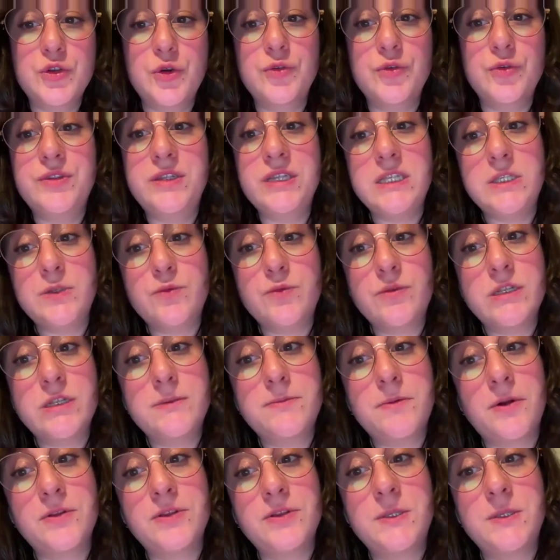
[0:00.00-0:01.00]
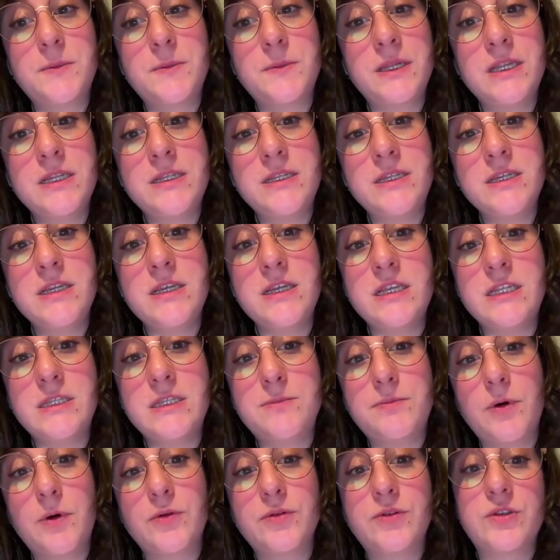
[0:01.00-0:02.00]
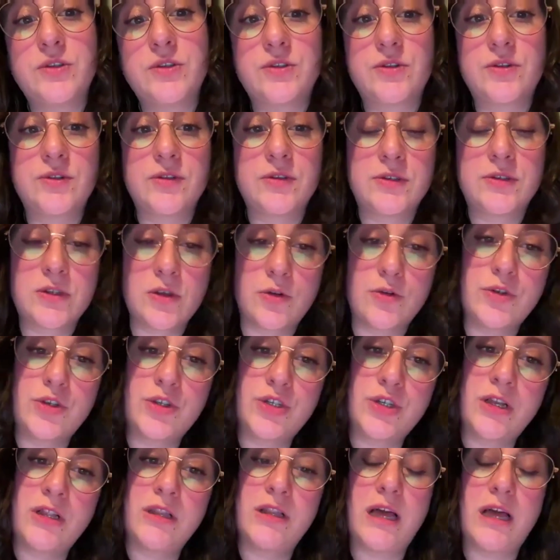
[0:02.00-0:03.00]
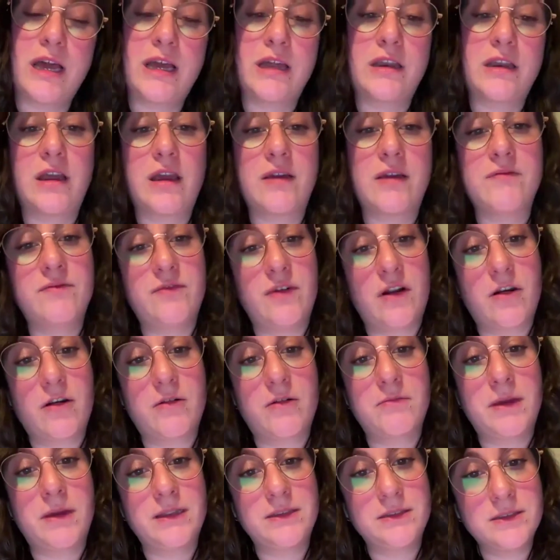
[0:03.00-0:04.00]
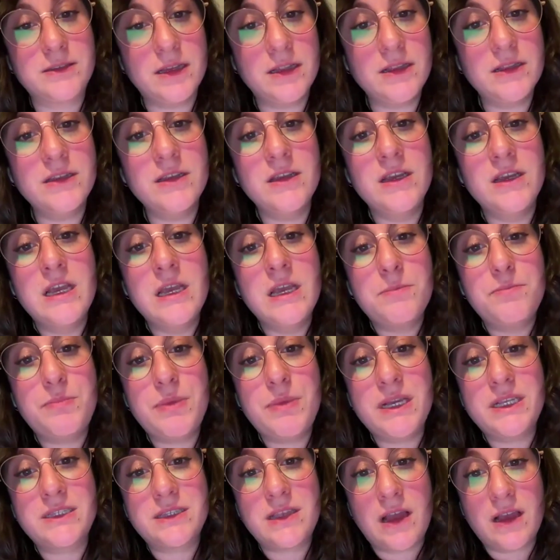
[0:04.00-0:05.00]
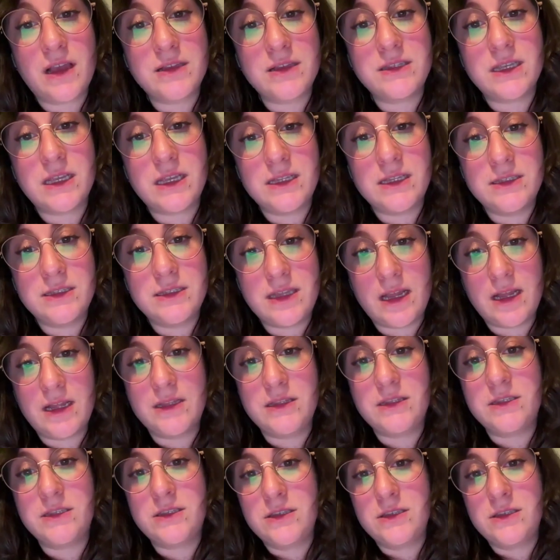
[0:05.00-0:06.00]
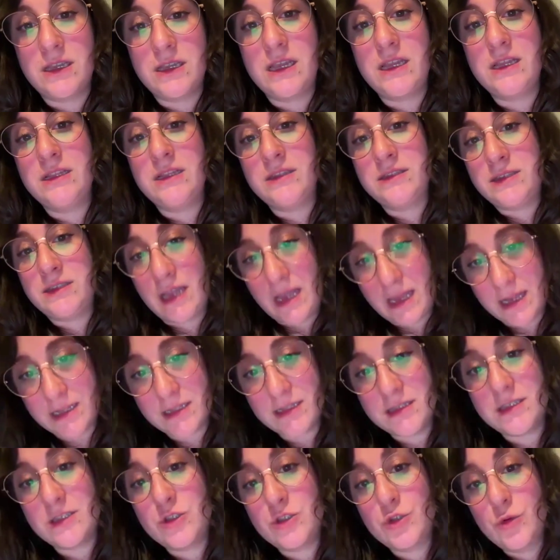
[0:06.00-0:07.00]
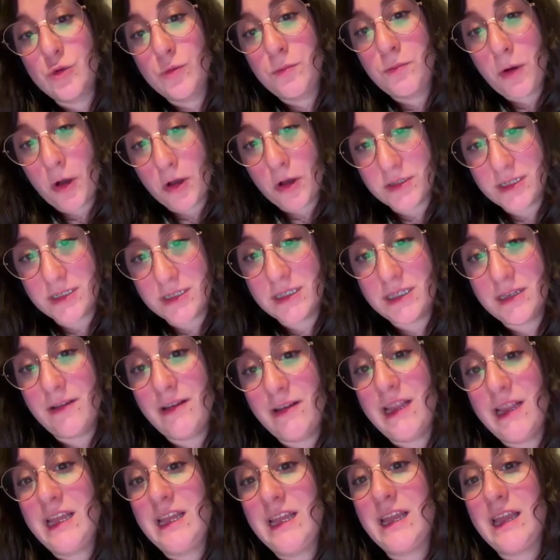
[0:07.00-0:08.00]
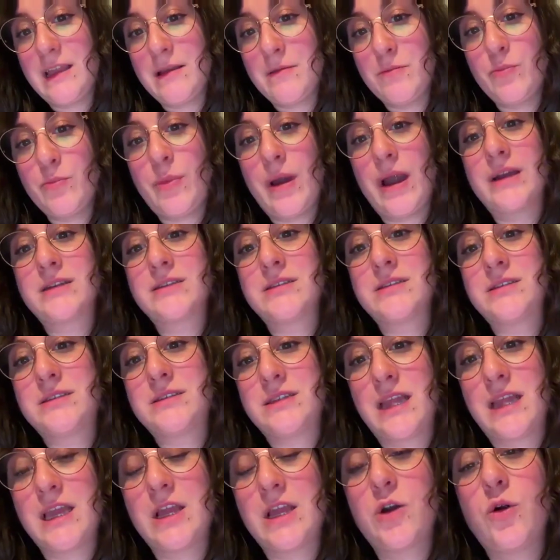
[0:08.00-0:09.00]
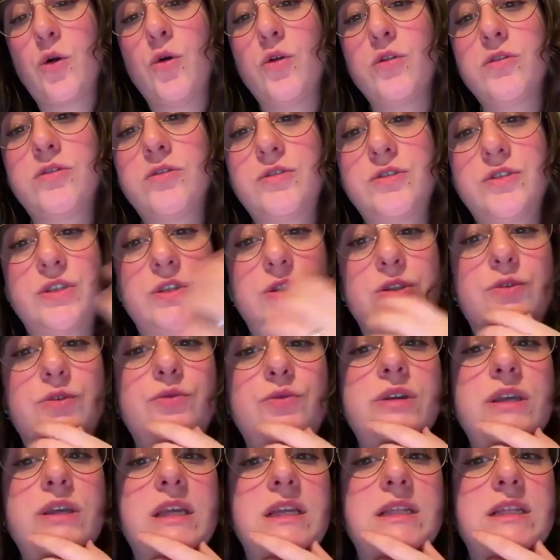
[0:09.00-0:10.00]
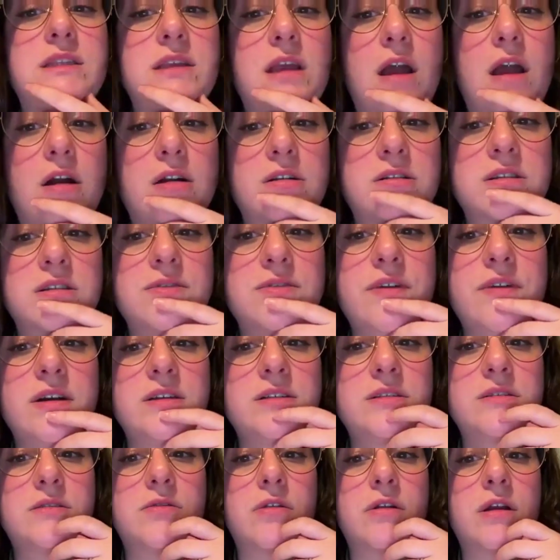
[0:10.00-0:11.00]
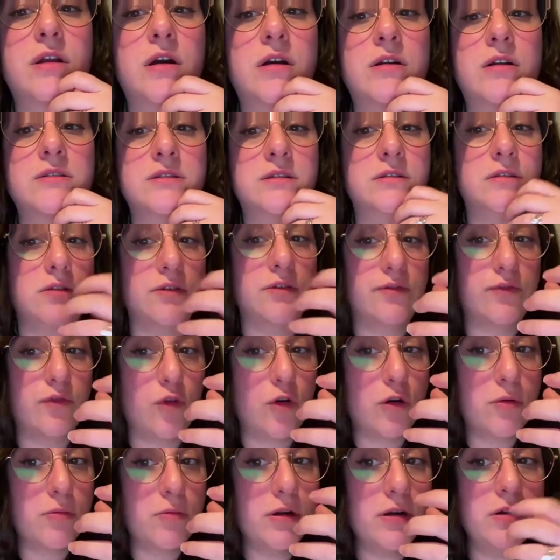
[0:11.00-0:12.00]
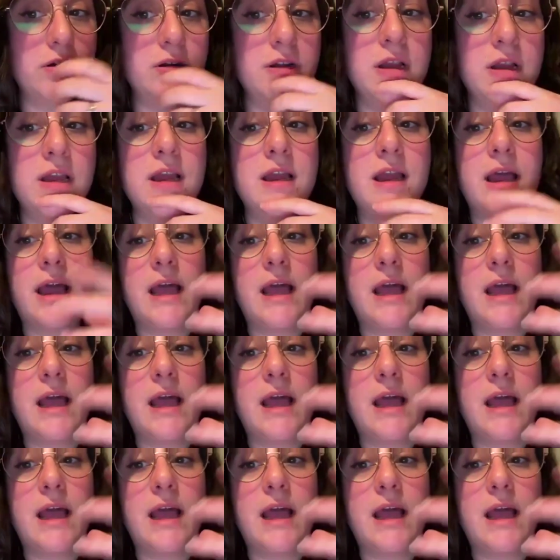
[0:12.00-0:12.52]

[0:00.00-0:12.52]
So this responsibility is both social and environmental. Big Science intends to positively impact stakeholders through its artifacts regarding the former.